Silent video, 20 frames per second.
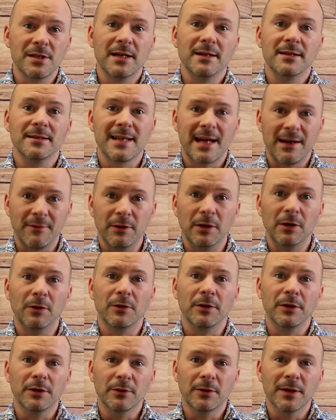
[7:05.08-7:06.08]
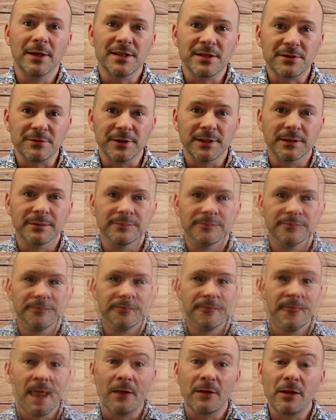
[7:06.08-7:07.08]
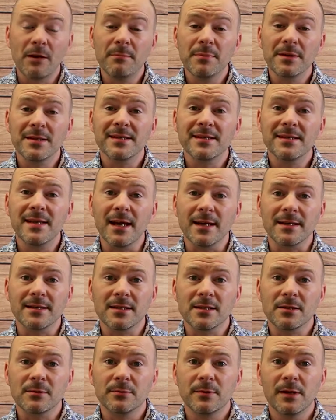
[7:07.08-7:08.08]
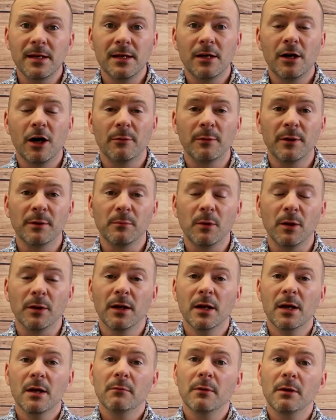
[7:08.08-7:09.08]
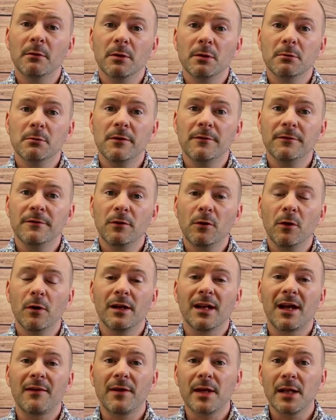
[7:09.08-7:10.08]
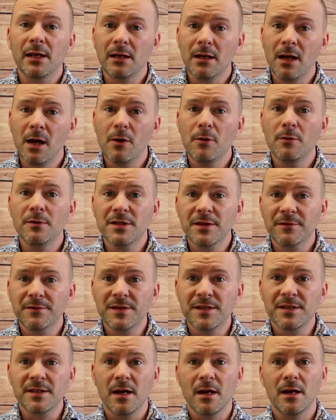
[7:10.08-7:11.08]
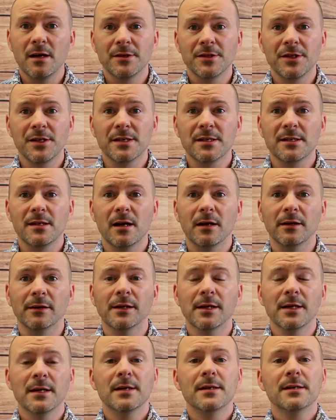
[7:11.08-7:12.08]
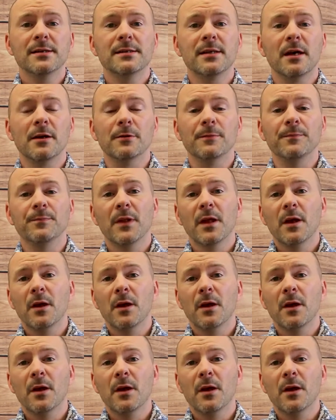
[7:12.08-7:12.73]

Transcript: lenders have a look at your history. Now, number 6 is a really common one. We want to avoid having loads of searches done. So,